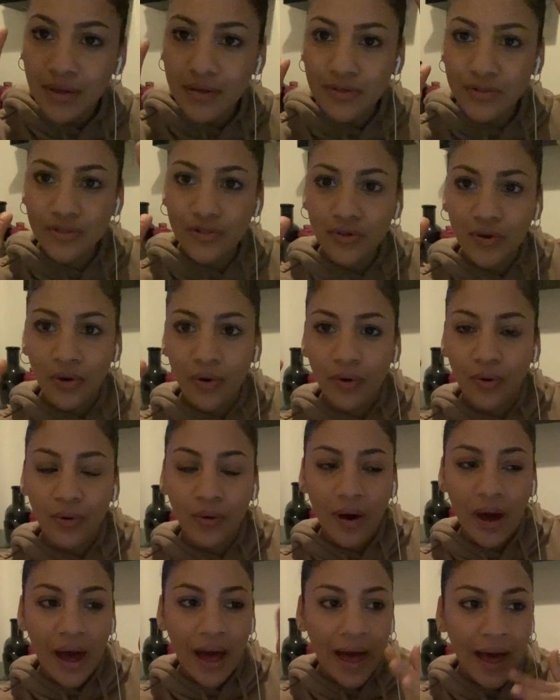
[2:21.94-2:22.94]

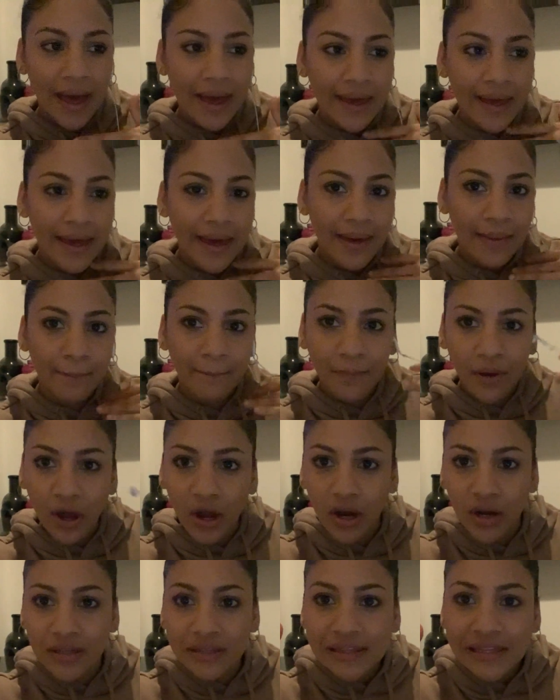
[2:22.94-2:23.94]
So I am
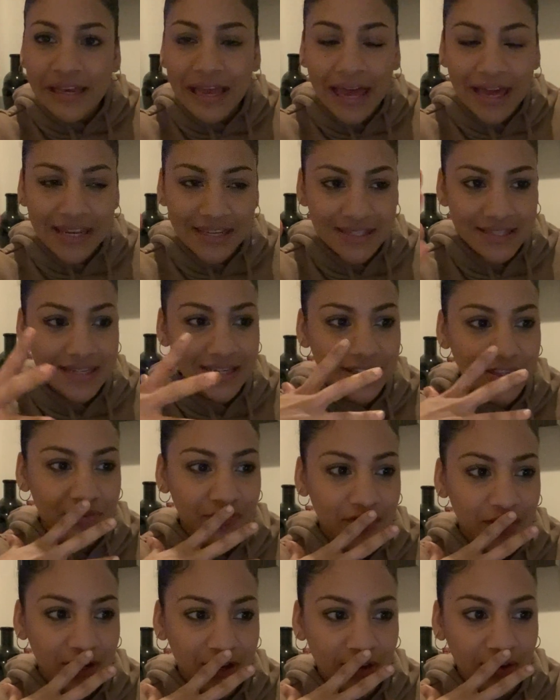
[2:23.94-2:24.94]
currently editing the
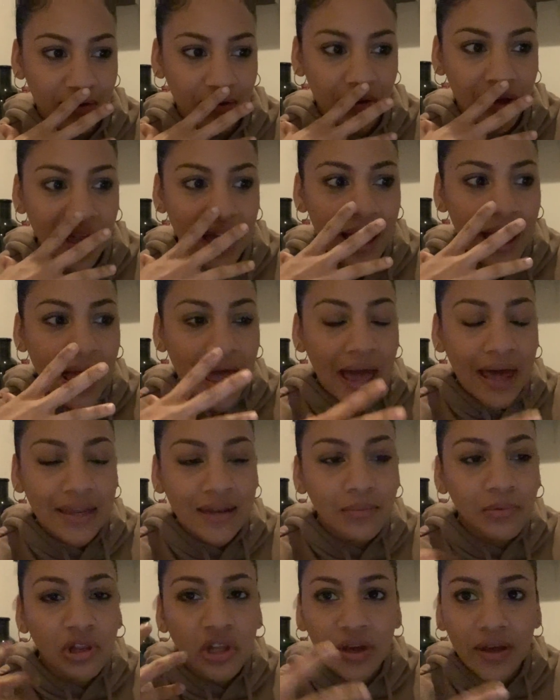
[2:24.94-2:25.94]
video
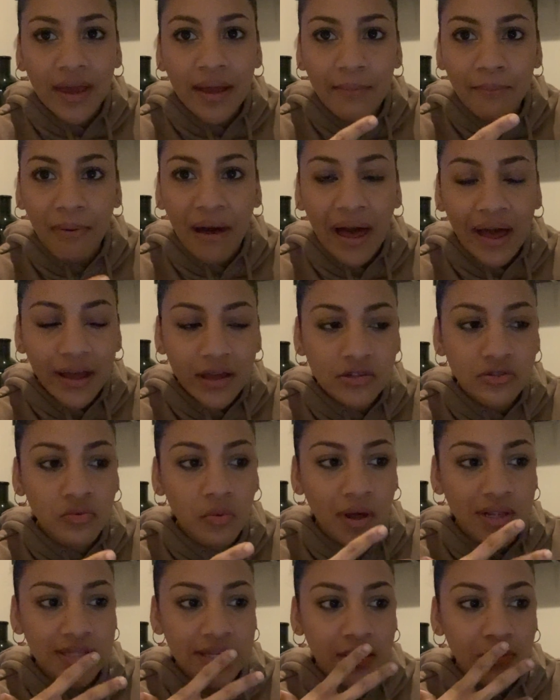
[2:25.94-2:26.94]
and I'm looking back at
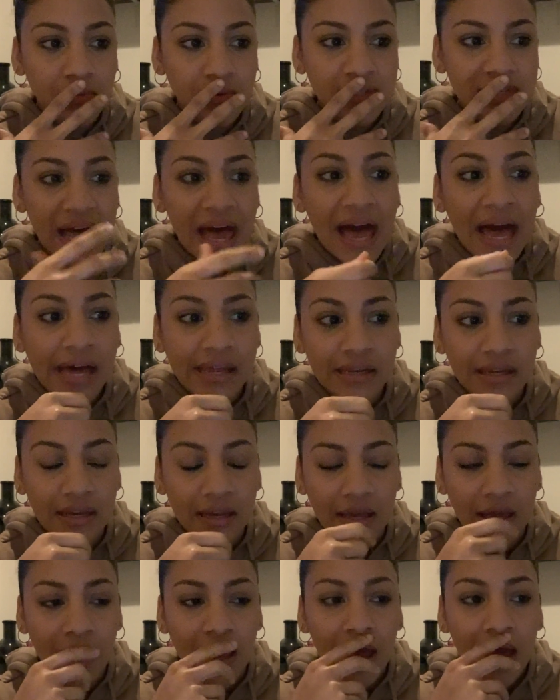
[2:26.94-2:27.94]
what I was
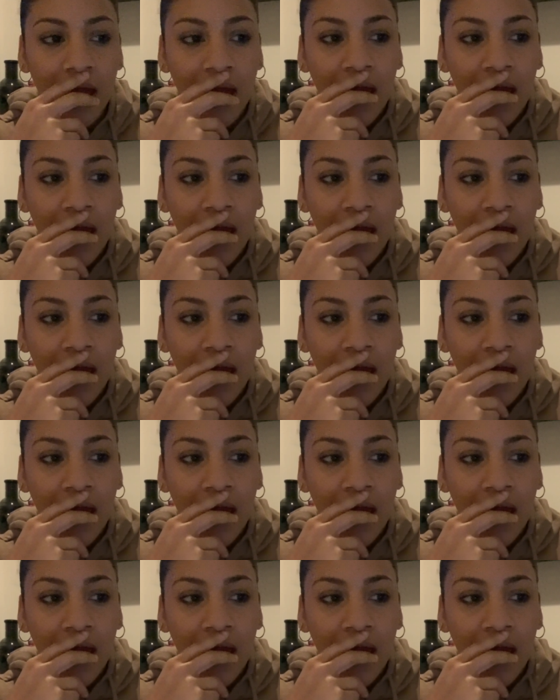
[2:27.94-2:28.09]
adding,